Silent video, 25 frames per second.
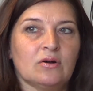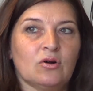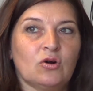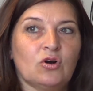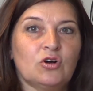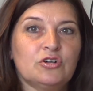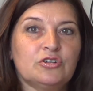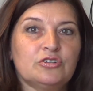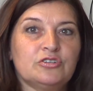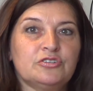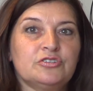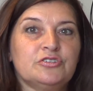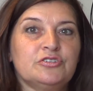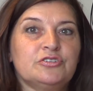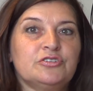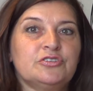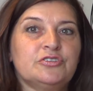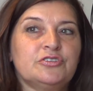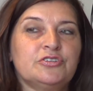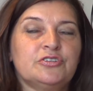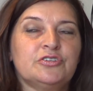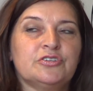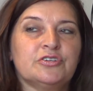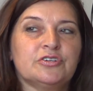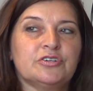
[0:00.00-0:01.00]

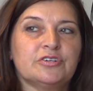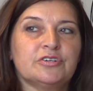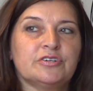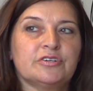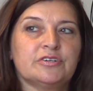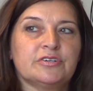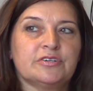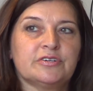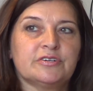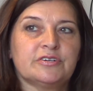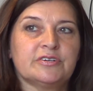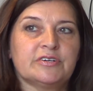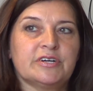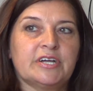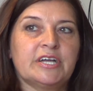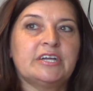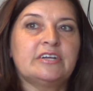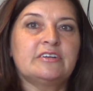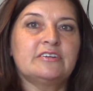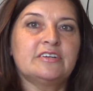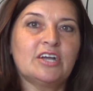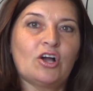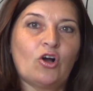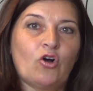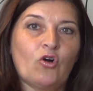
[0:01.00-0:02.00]
on the
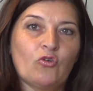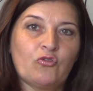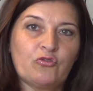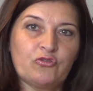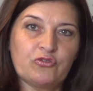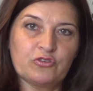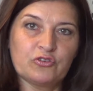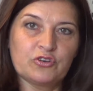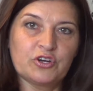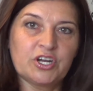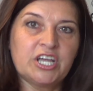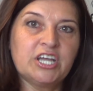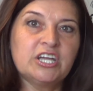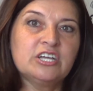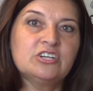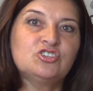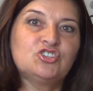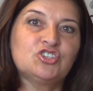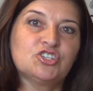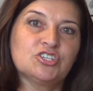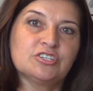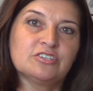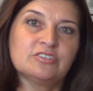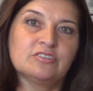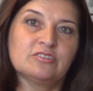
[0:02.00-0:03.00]
area of
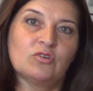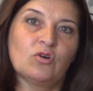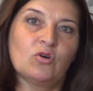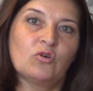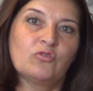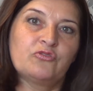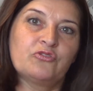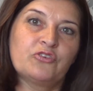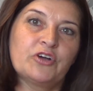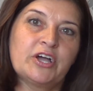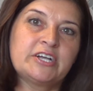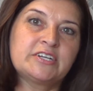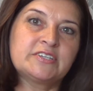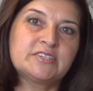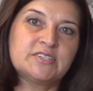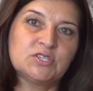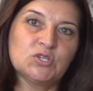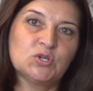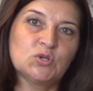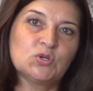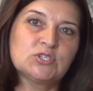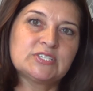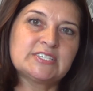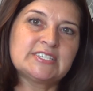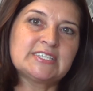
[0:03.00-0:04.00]
region of
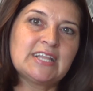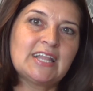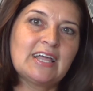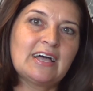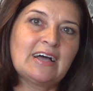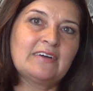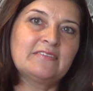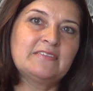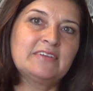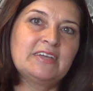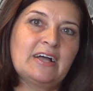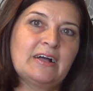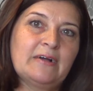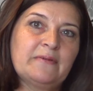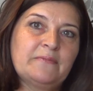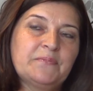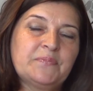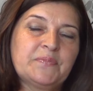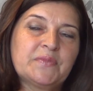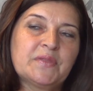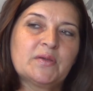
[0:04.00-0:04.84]
ex-Yugoslavia.